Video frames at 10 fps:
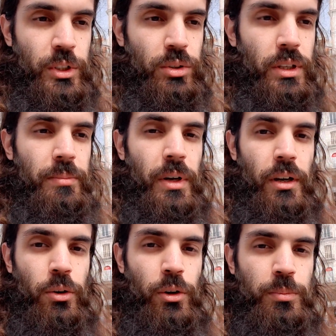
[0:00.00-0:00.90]
Okay,
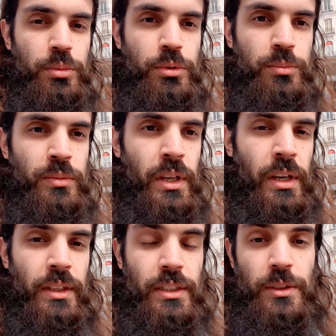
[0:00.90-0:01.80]
I hope
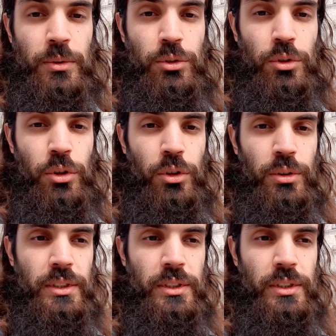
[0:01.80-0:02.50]
this video